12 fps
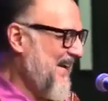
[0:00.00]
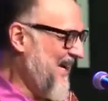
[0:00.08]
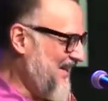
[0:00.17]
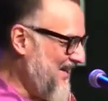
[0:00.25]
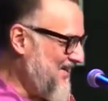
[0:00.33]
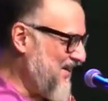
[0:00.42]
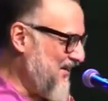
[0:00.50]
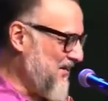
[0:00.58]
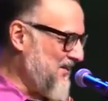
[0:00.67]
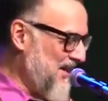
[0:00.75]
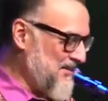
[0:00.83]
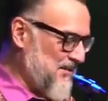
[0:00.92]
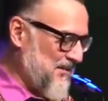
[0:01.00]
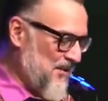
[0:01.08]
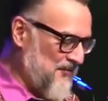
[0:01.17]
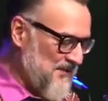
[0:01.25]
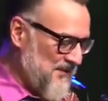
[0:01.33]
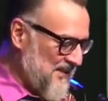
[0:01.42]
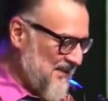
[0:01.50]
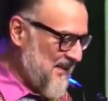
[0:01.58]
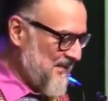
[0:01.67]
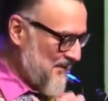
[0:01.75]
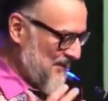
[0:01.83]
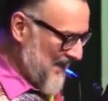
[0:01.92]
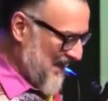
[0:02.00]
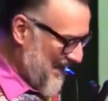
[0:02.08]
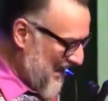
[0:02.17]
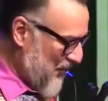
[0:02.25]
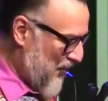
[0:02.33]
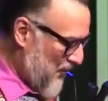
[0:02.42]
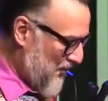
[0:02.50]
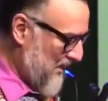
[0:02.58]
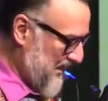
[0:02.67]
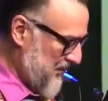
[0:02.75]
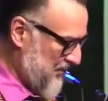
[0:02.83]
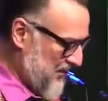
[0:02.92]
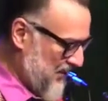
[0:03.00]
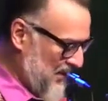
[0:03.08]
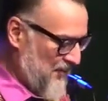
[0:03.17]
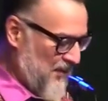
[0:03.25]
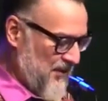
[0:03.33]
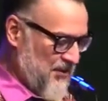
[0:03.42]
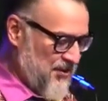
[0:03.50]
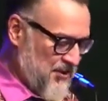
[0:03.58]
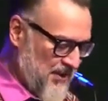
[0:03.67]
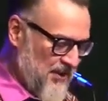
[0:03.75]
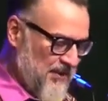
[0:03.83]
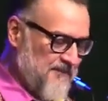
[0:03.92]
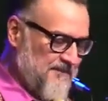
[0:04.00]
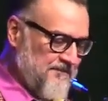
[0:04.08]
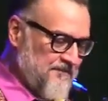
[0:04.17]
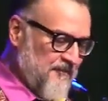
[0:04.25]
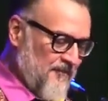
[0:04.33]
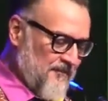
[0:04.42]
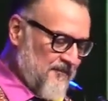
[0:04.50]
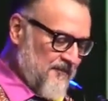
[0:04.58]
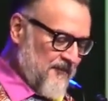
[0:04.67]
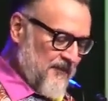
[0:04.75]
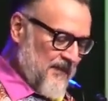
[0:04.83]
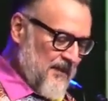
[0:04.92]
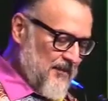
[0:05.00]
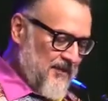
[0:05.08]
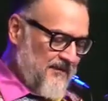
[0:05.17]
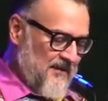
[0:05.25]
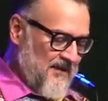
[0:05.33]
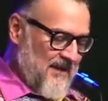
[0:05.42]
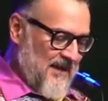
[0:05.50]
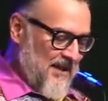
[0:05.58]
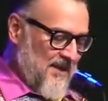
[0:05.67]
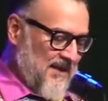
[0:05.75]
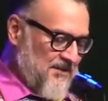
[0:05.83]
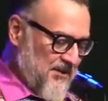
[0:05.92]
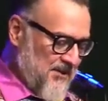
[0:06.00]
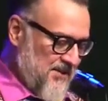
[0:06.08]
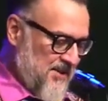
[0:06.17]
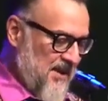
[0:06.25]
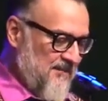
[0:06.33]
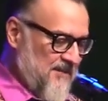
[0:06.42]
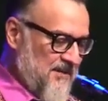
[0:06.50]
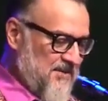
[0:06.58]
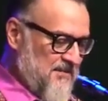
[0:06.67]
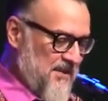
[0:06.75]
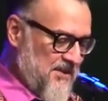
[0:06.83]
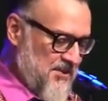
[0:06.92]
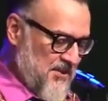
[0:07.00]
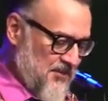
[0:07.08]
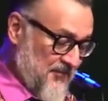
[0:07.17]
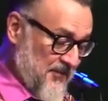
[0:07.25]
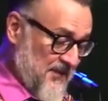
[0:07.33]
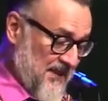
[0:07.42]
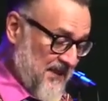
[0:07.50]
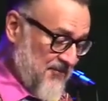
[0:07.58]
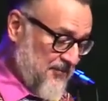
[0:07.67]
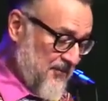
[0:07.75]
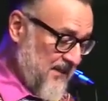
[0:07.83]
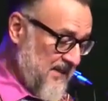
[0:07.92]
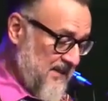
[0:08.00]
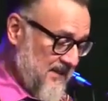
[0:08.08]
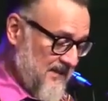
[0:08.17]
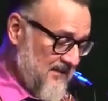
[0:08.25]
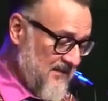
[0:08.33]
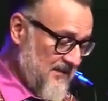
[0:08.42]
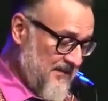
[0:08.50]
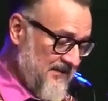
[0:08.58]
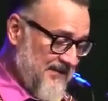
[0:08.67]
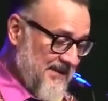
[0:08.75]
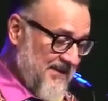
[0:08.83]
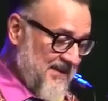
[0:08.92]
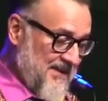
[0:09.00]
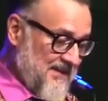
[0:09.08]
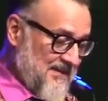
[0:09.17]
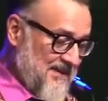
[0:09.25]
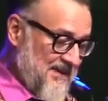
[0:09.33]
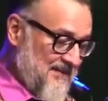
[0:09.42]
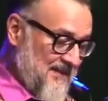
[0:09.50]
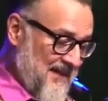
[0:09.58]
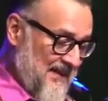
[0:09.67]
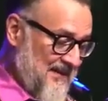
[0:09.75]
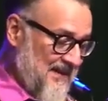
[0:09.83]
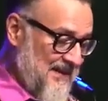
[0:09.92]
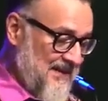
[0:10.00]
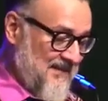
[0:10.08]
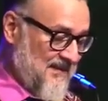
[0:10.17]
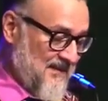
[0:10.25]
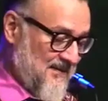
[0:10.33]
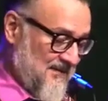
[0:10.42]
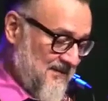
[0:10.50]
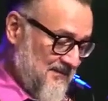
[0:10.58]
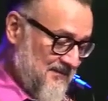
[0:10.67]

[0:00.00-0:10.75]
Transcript: Hey, let's get our tithes and offerings together. And I got a whole message that I want to share with you that I might just save this message for next week. And uh, not that I need uh,